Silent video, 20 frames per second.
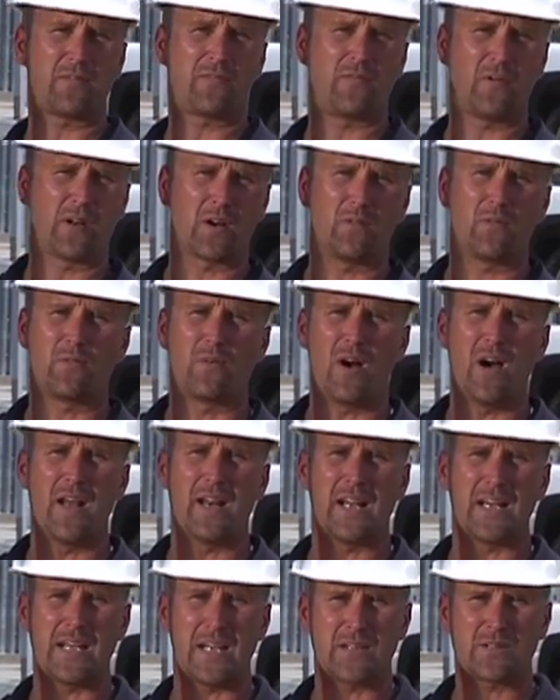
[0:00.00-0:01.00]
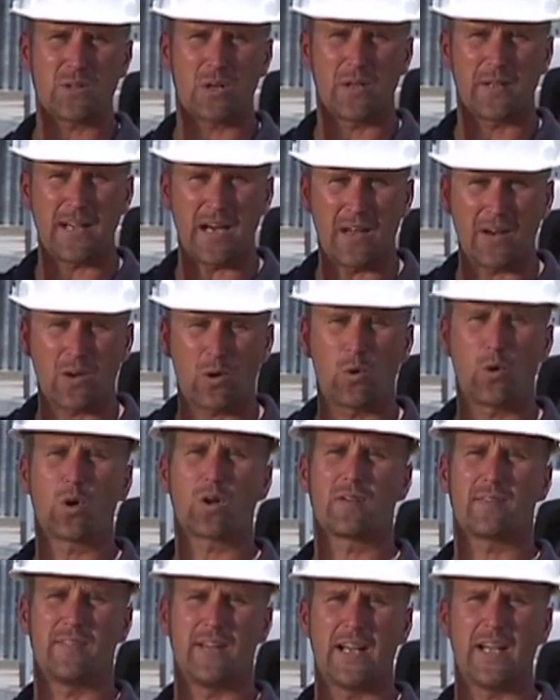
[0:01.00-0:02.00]
foot of run, it needs to go down 1/4
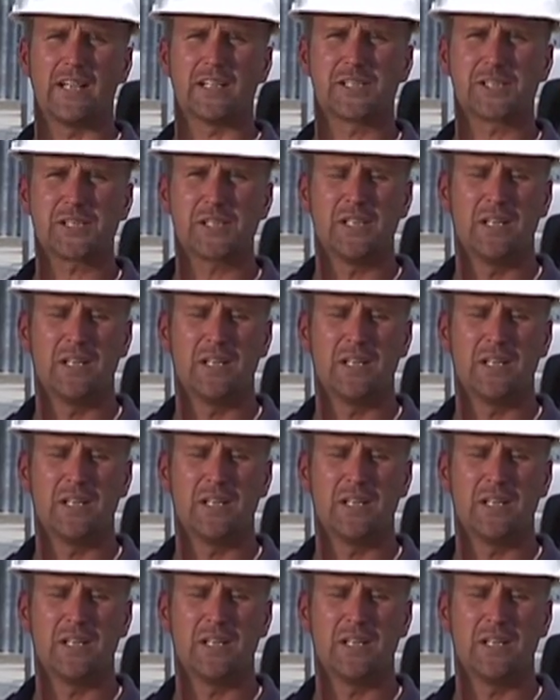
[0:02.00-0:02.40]
of an inch.